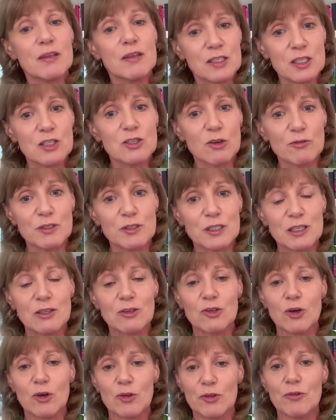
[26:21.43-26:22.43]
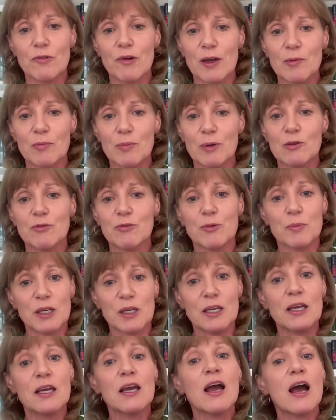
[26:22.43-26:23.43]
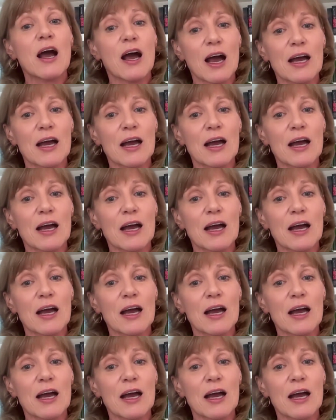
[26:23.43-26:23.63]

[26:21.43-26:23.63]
this is obviously not the right pill for me.